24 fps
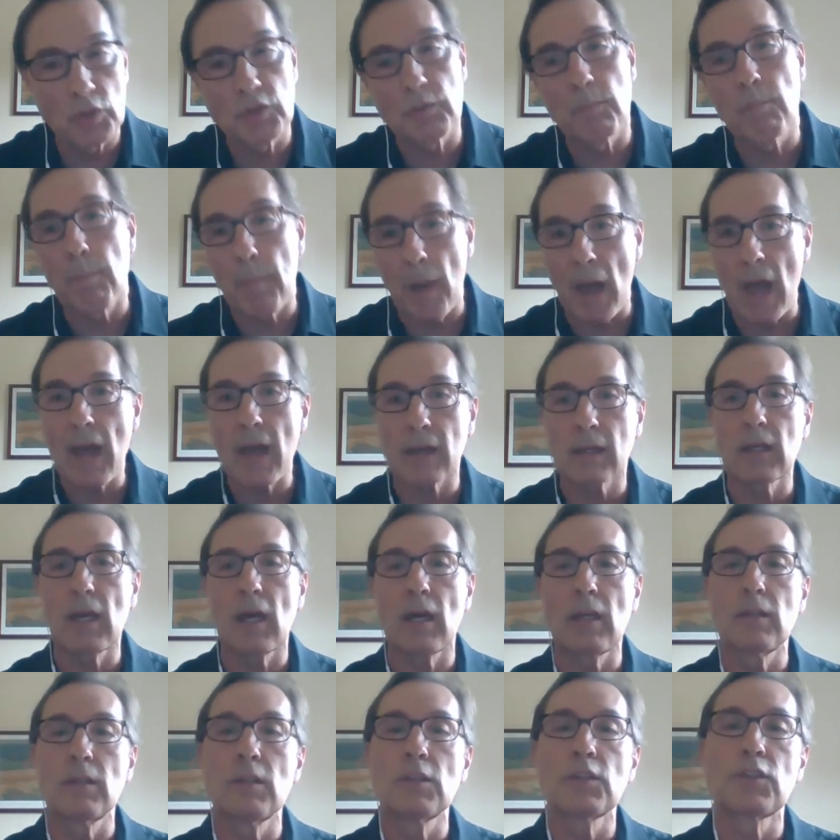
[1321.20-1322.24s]
will push
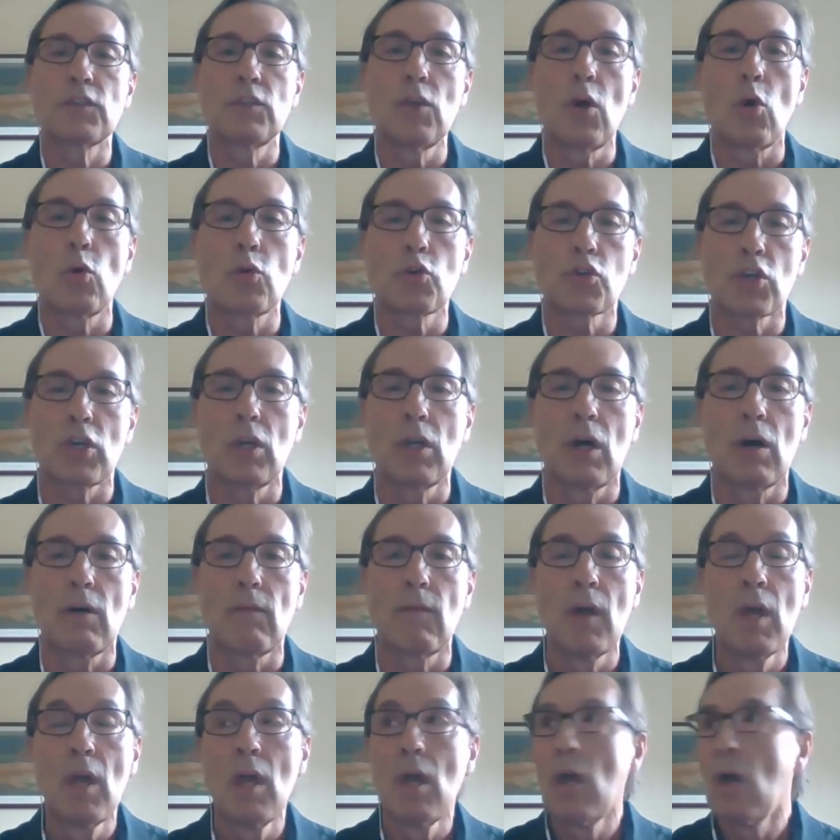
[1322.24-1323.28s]
back on this
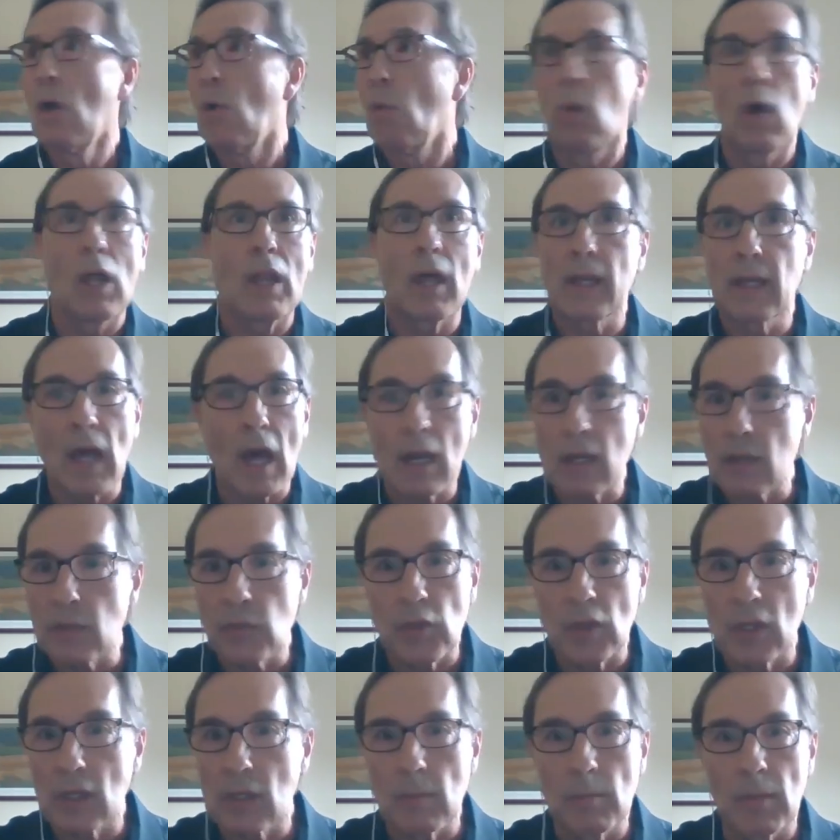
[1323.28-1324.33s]
notion of, well, I
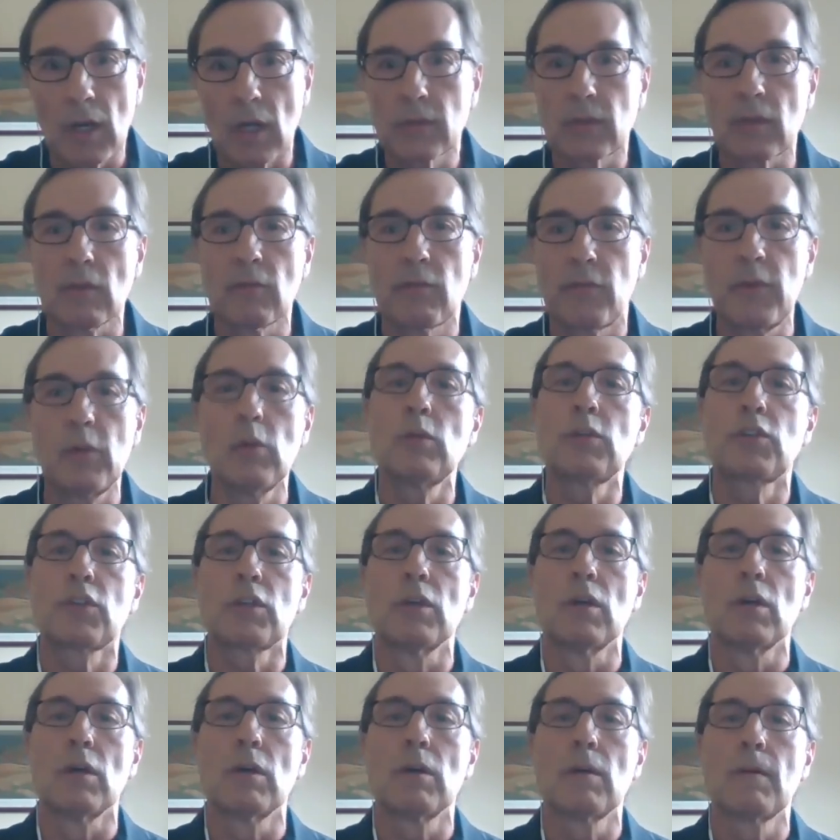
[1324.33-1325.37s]
got to think about the
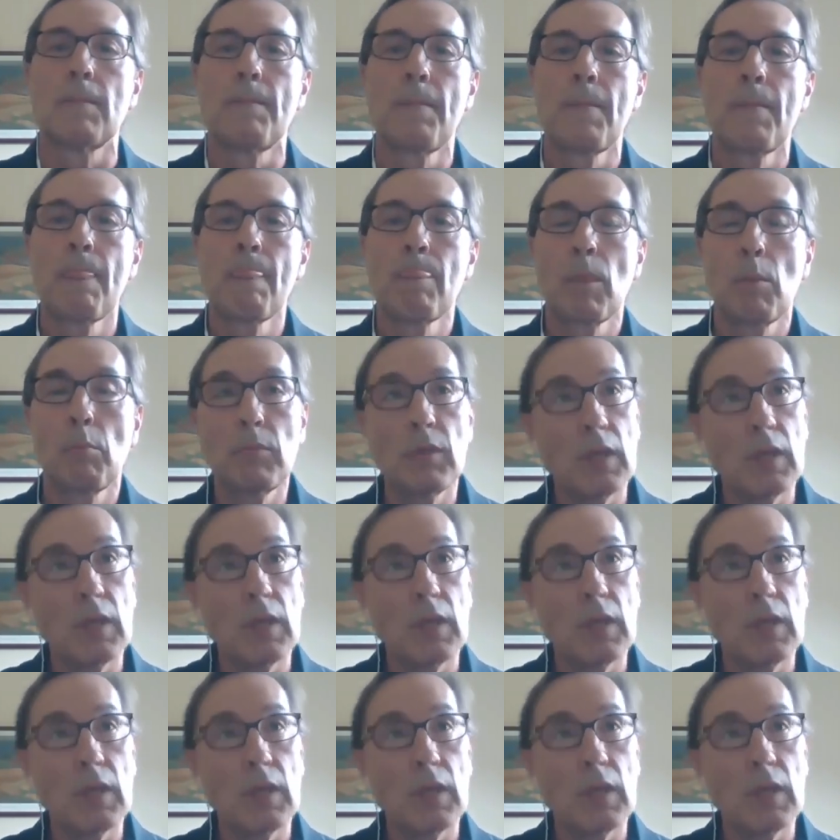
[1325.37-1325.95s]
future.